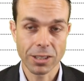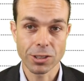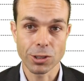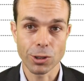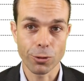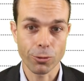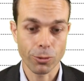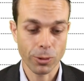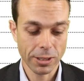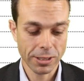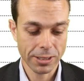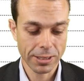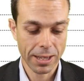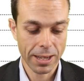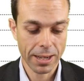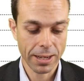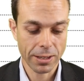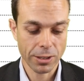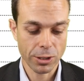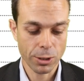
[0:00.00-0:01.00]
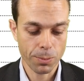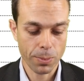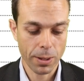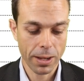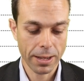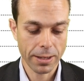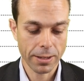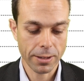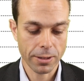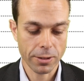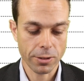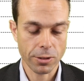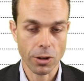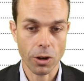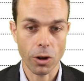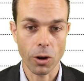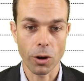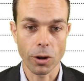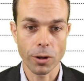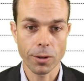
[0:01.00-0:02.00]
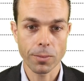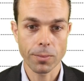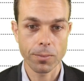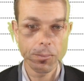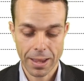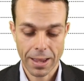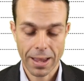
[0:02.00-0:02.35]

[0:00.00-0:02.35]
So if we say dependent on,